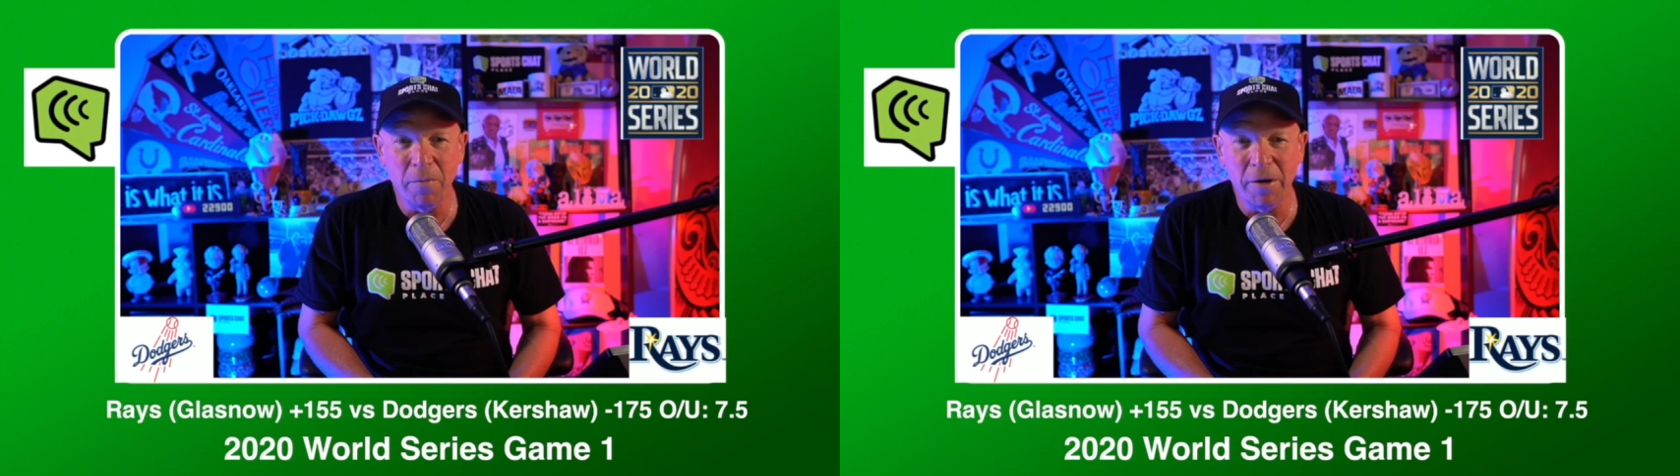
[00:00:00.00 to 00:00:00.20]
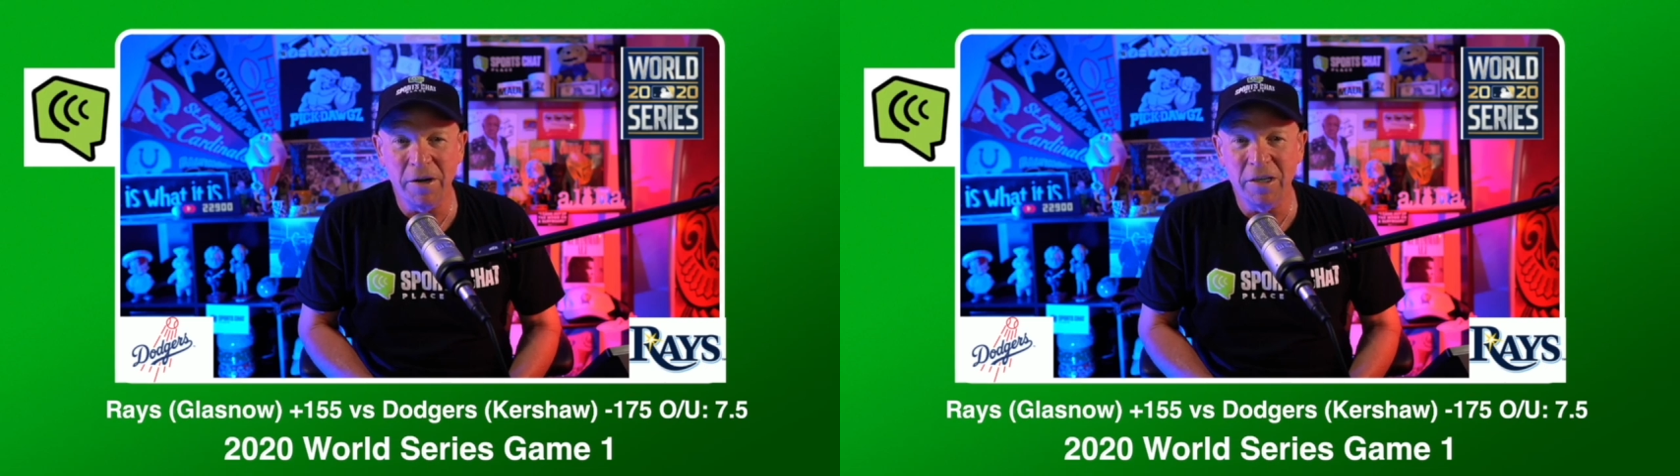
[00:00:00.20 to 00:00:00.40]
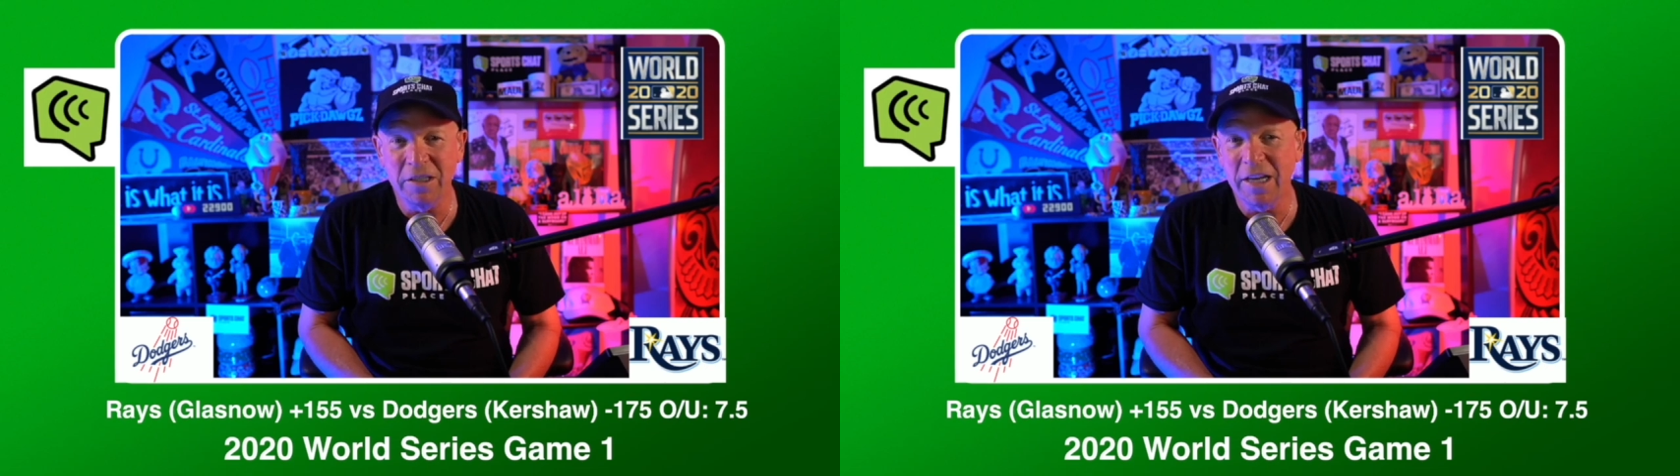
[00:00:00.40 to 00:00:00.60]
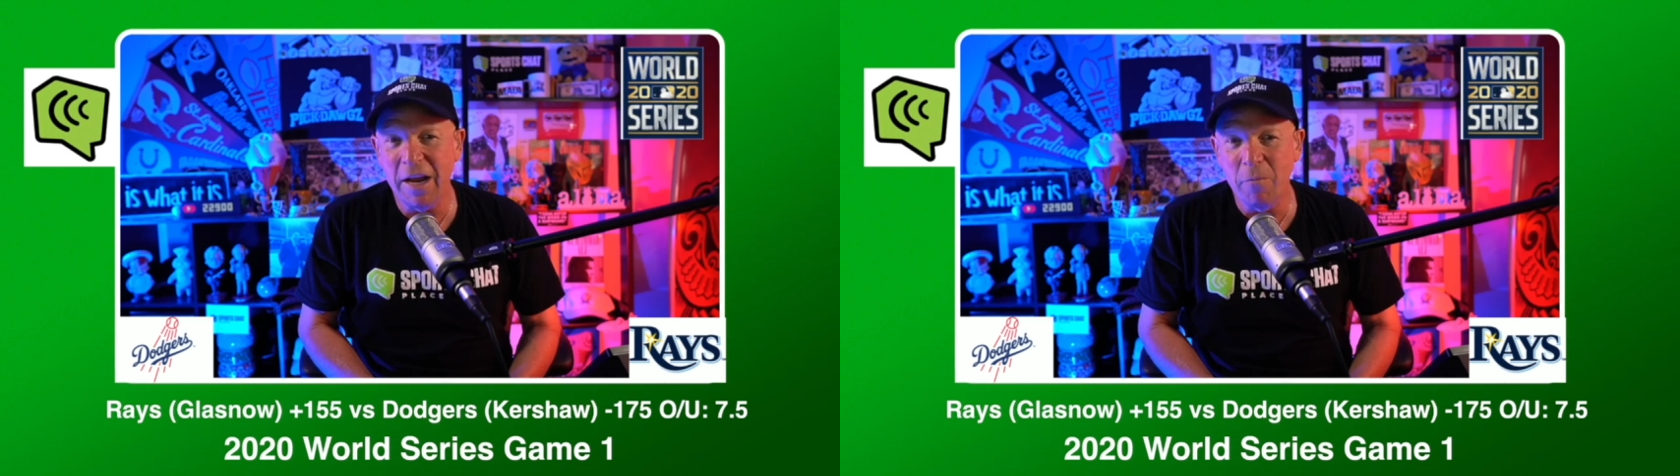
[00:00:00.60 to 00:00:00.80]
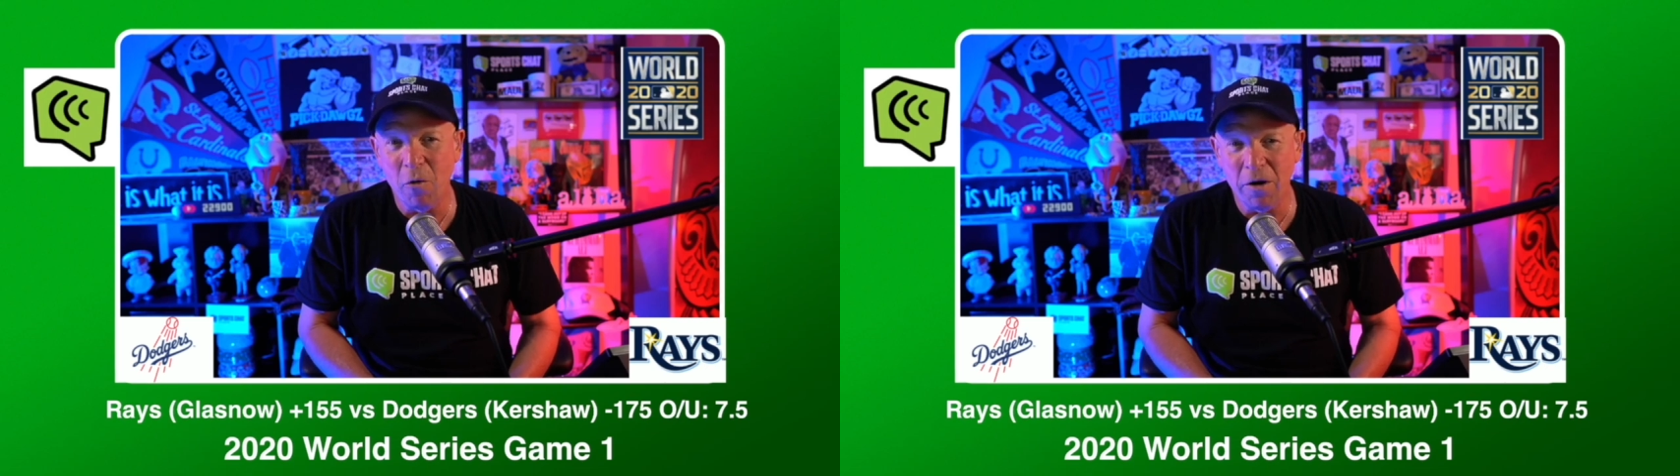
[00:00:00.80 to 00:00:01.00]
but here it is,
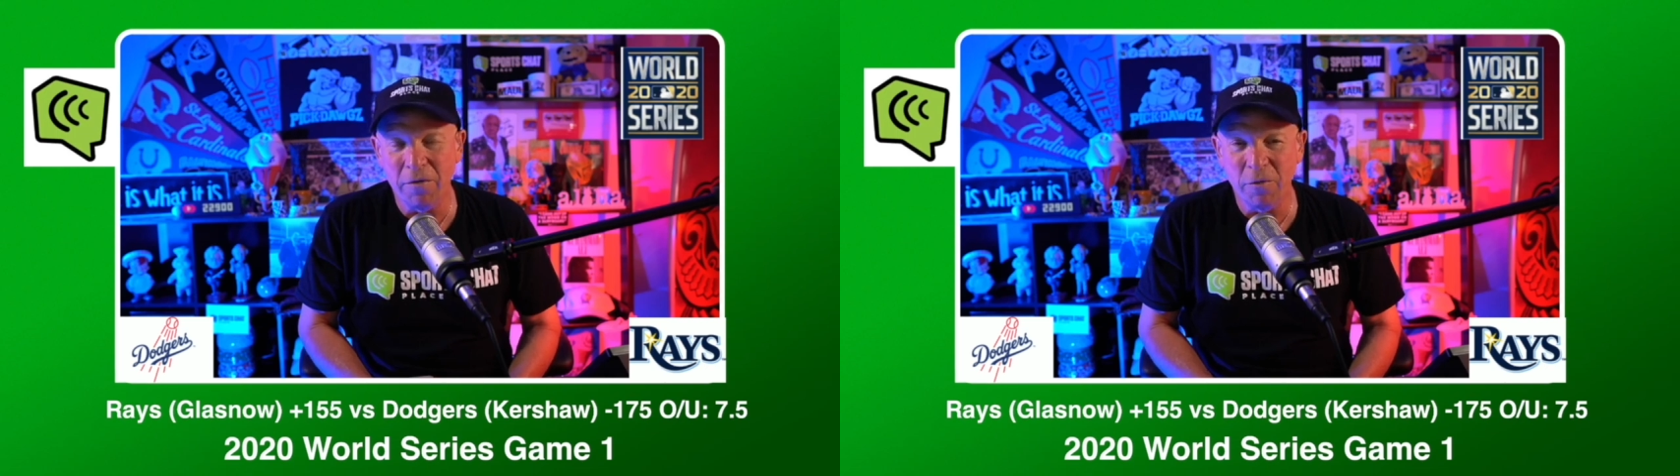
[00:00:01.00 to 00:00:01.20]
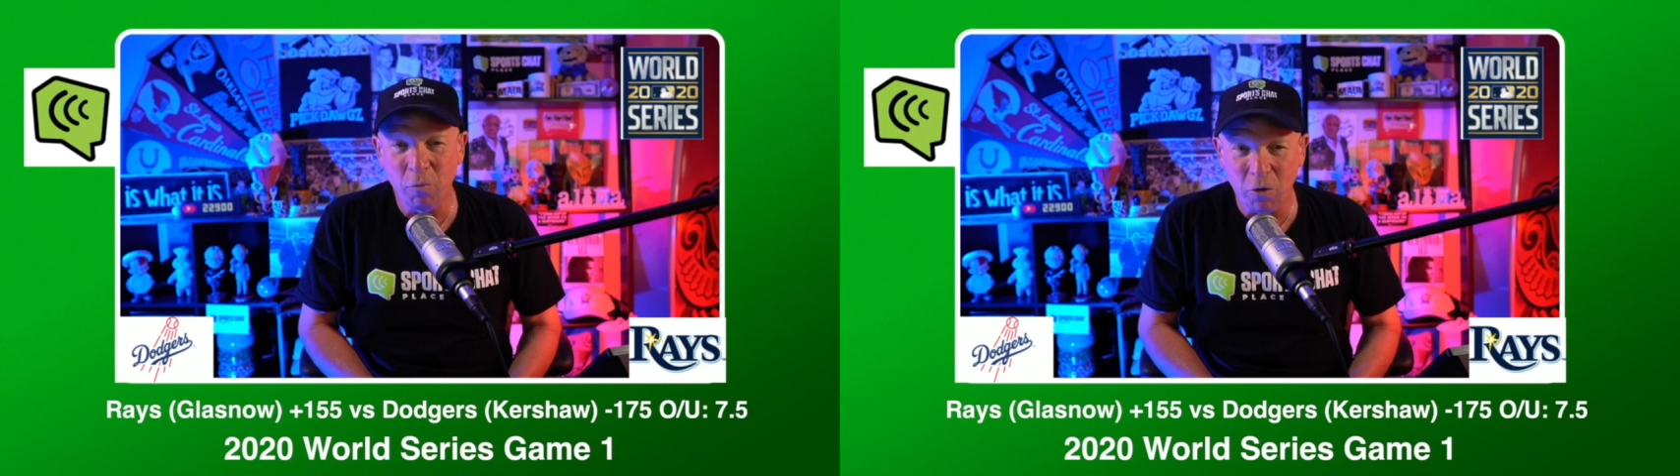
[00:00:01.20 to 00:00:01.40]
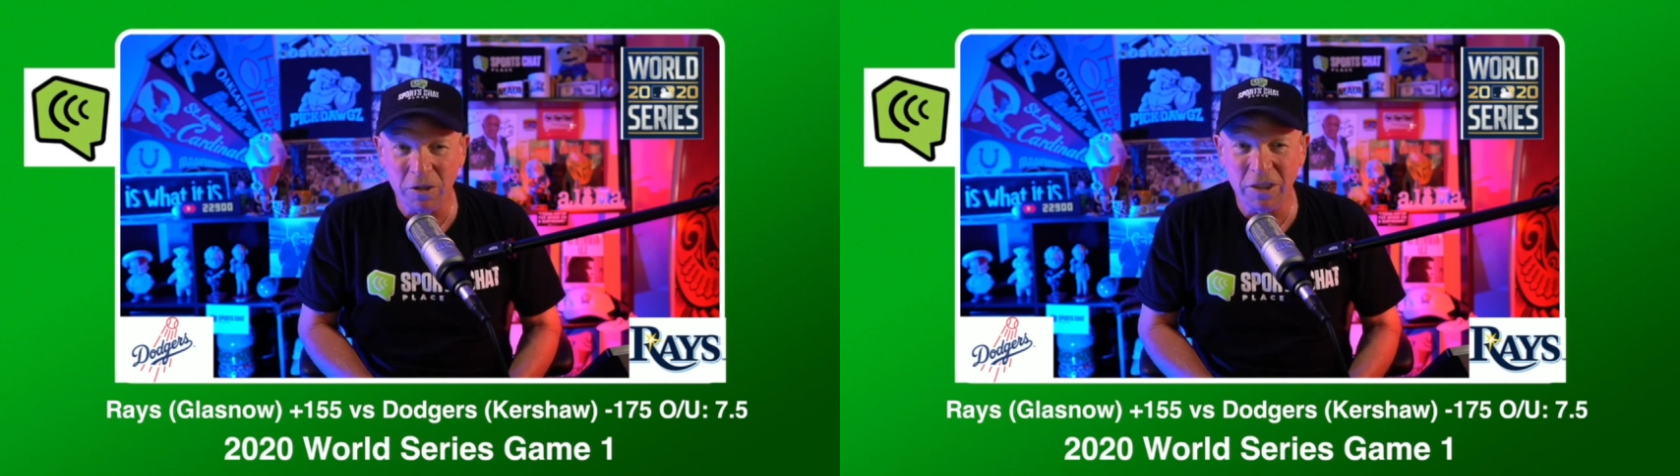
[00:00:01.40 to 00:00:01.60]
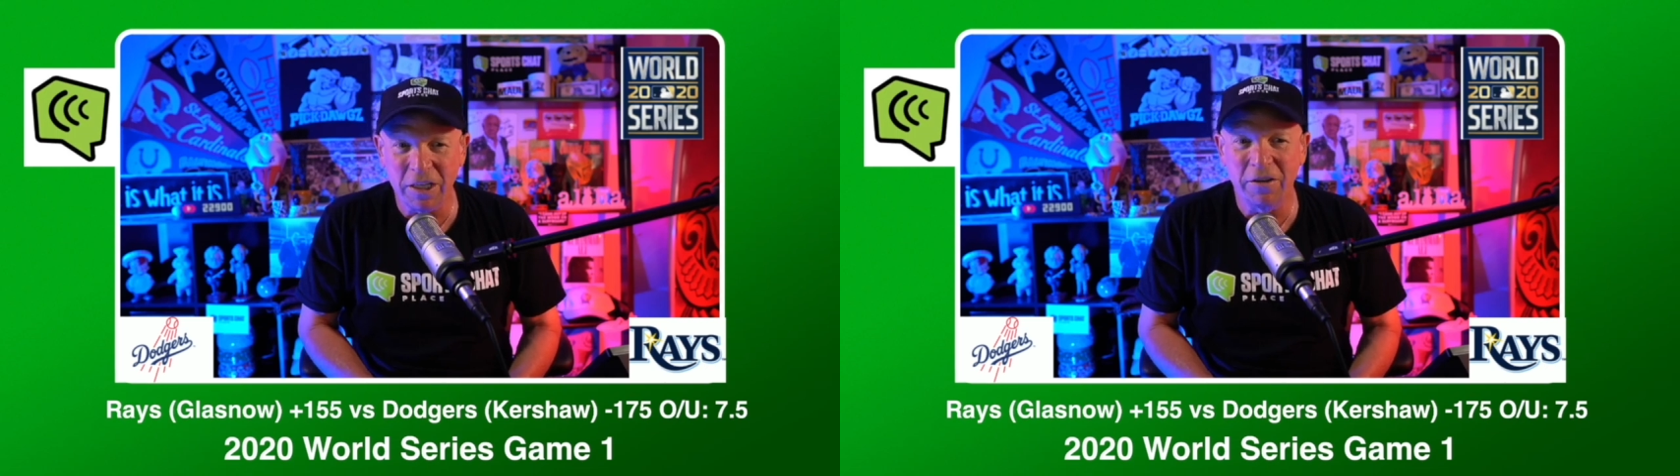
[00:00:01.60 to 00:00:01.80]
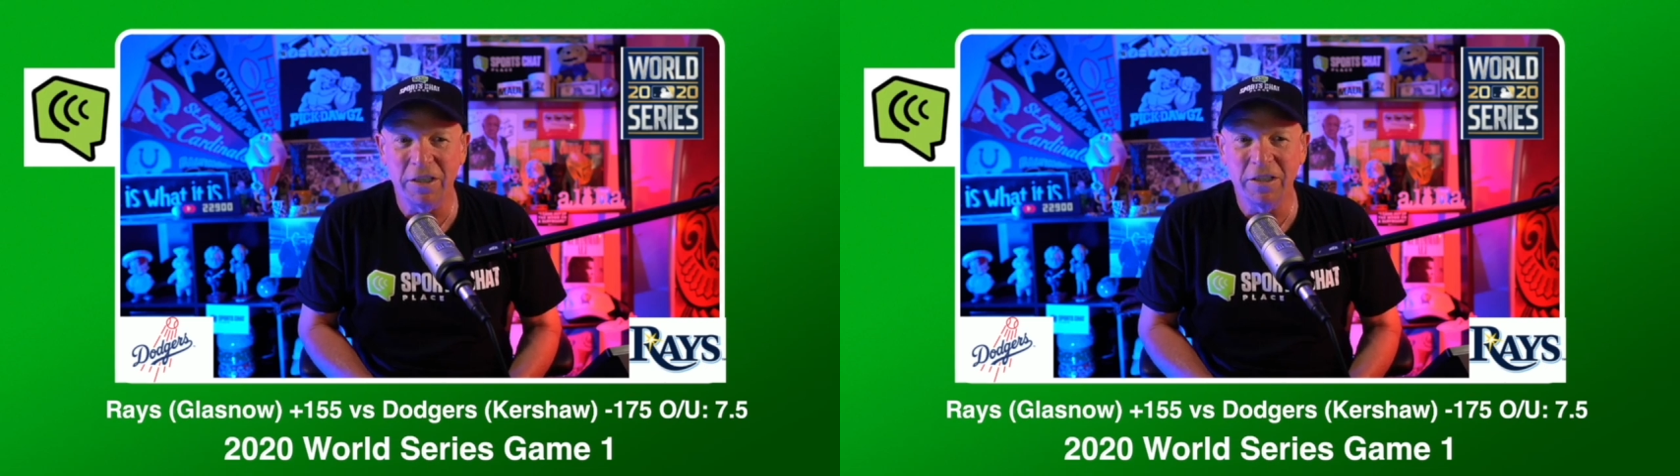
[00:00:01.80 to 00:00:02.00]
Game 1 of the World
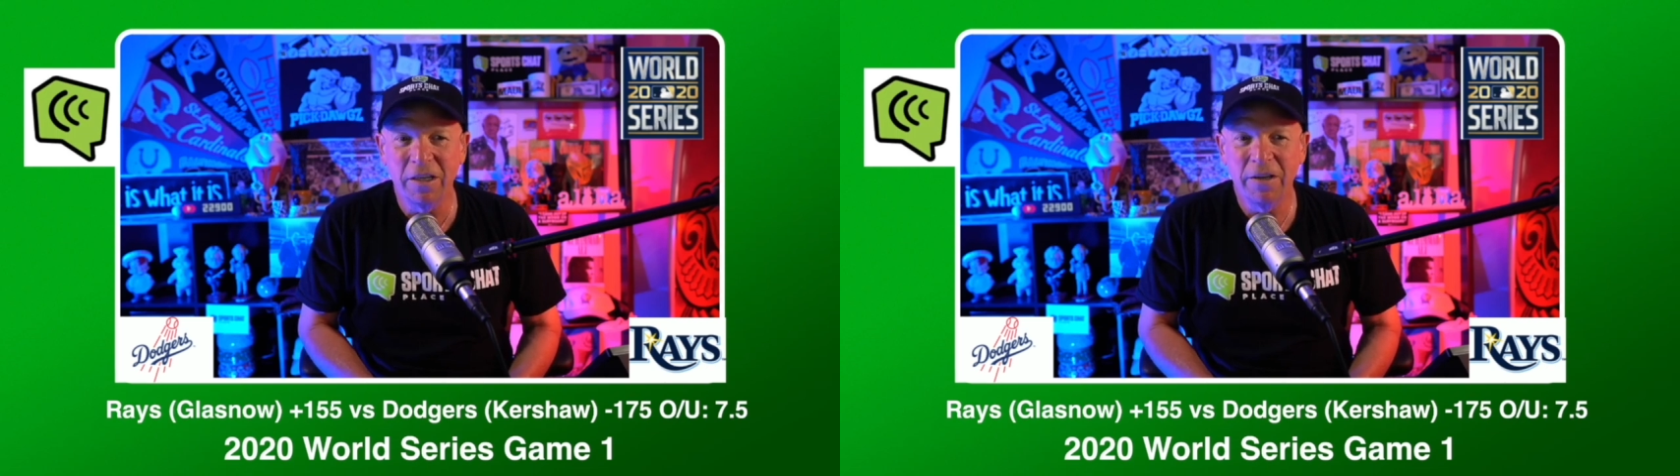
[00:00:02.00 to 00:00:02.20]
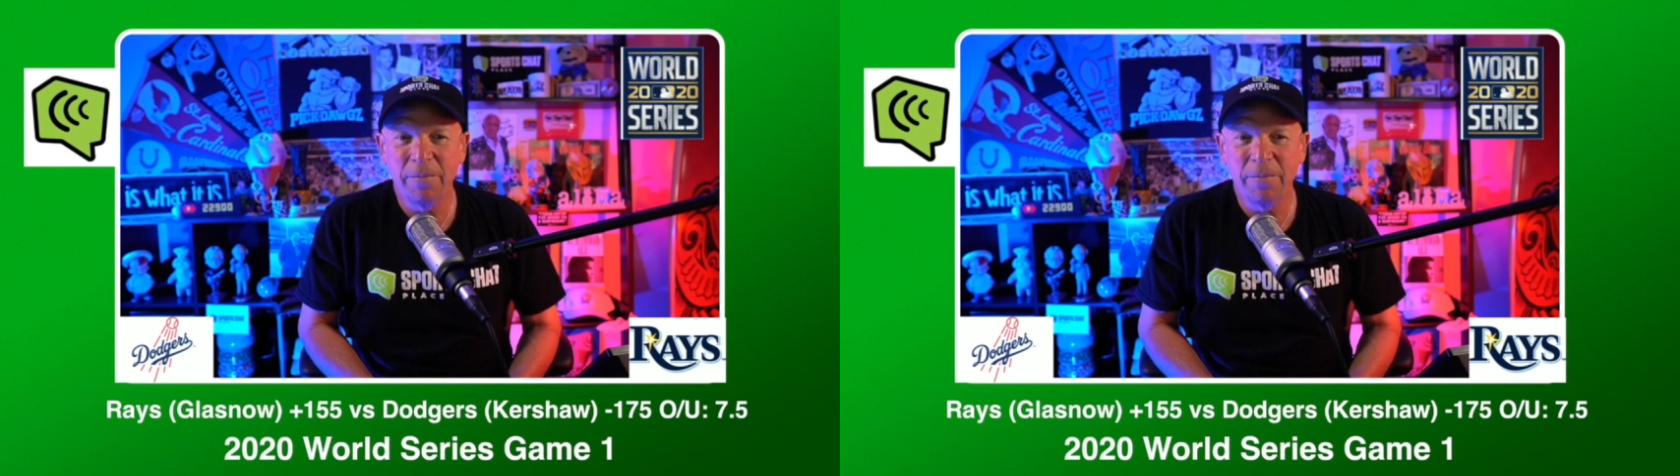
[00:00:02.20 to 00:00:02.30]
Series.